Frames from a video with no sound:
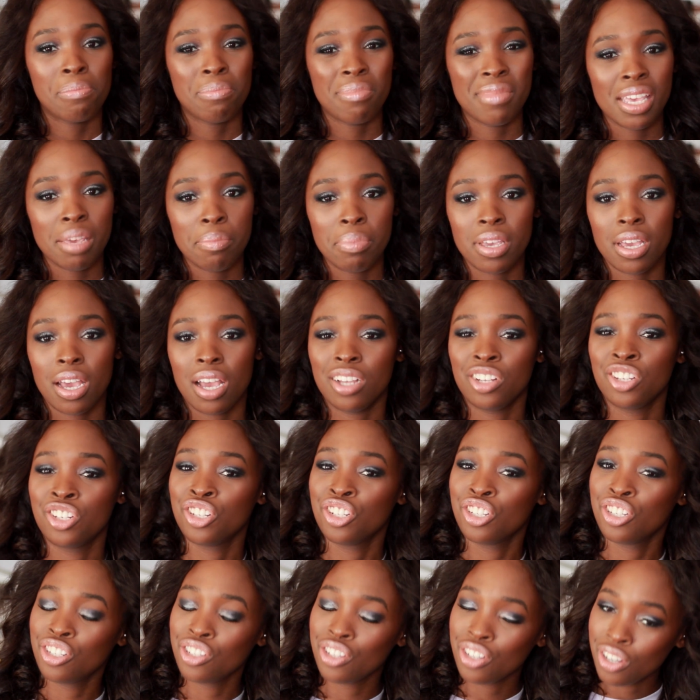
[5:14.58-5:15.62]
maybe I
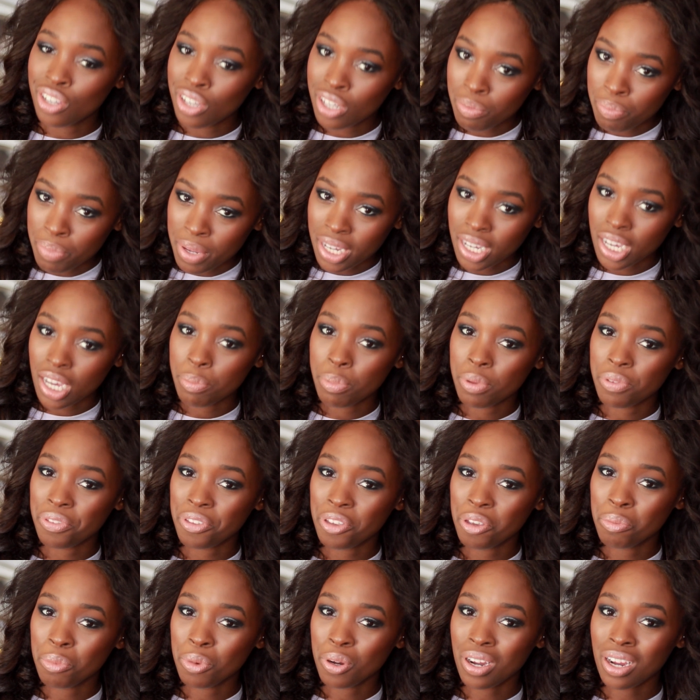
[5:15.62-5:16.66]
should pick up a
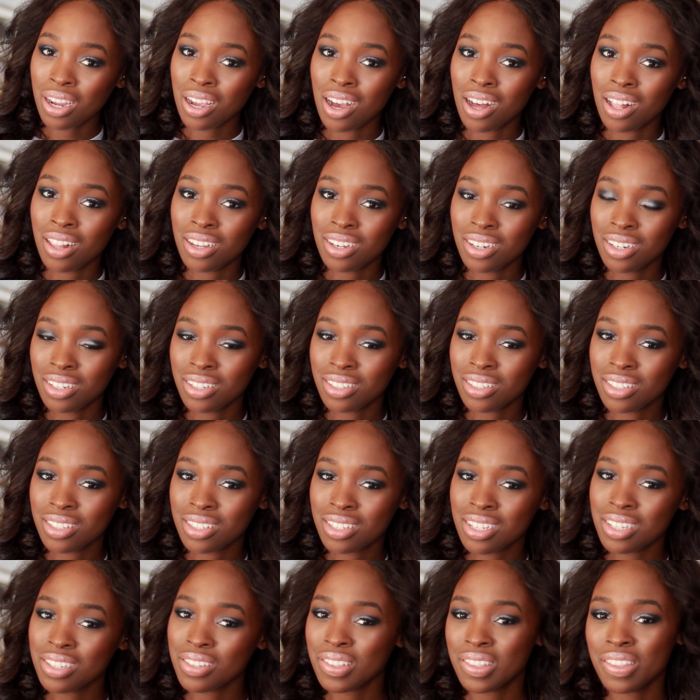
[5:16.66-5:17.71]
few more colors,
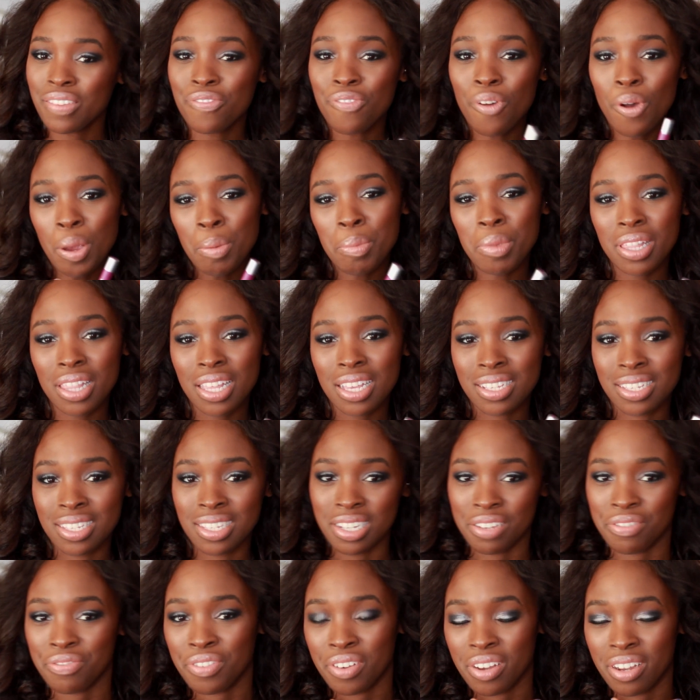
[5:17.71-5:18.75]
because the formula is
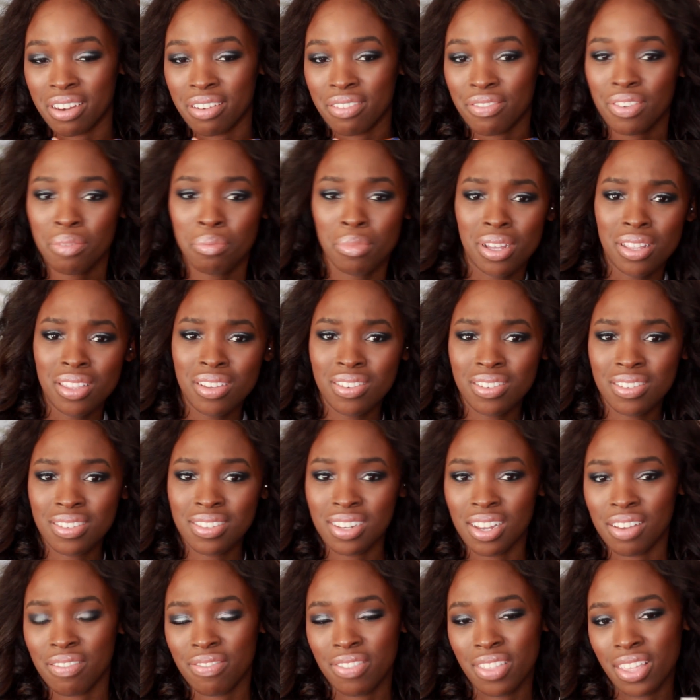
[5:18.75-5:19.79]
different from other
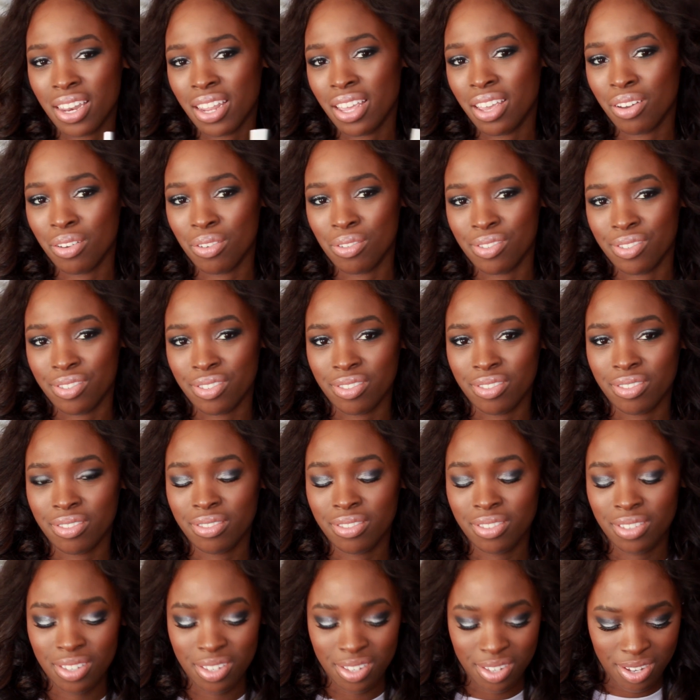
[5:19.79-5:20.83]
stuff that I own.
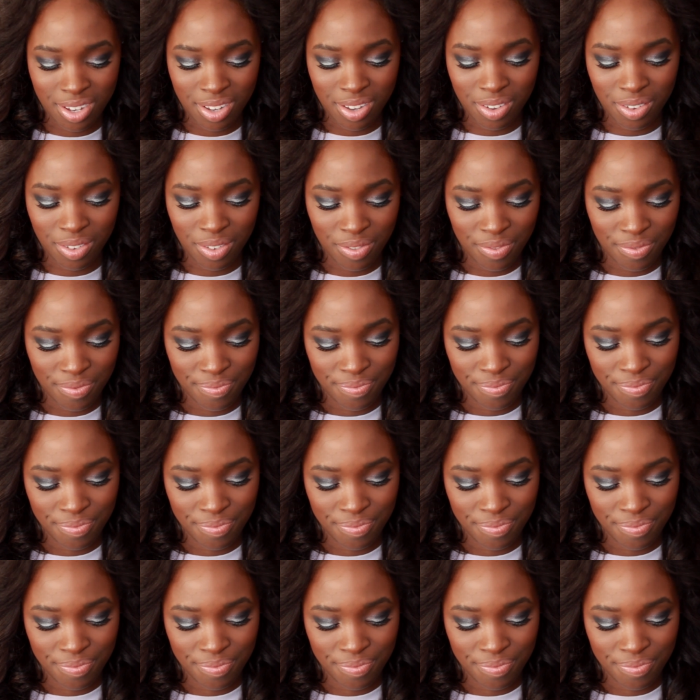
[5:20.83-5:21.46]
So